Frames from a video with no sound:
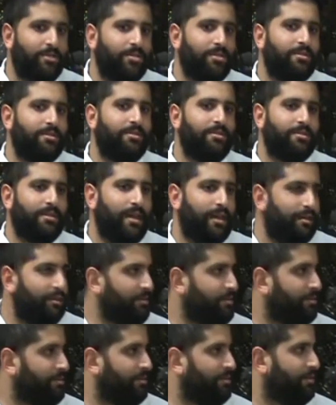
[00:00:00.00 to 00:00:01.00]
Just it's not,
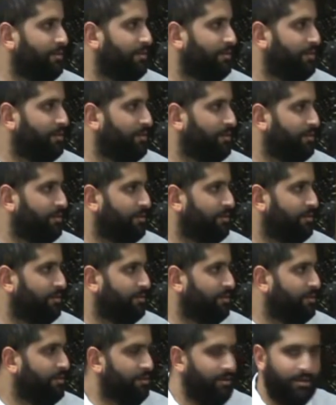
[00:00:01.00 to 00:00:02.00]

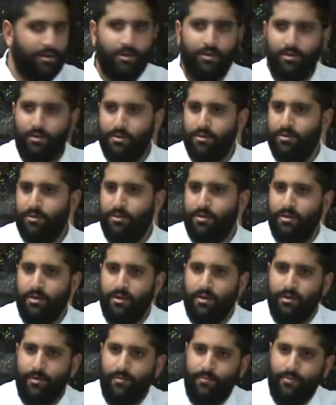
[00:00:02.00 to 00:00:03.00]
you know,
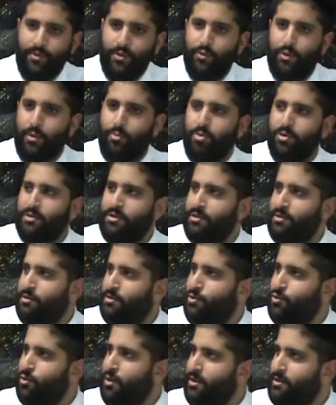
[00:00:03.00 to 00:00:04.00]
the way a
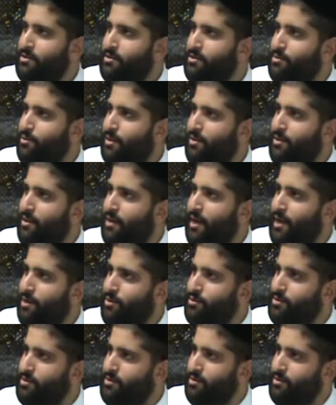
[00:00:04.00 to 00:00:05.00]
person dresses around their
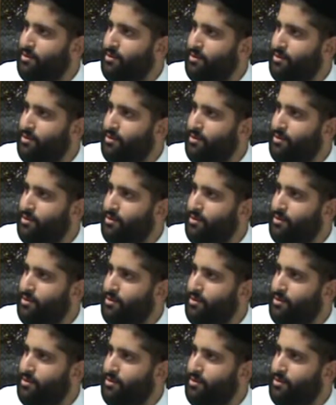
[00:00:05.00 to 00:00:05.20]
house.